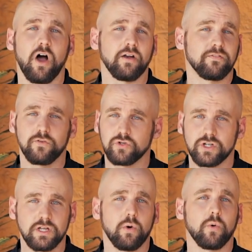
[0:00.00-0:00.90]
on
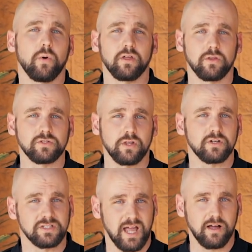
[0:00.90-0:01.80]
Fuji or one of those
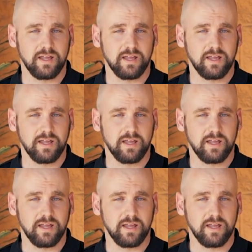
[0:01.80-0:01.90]
other style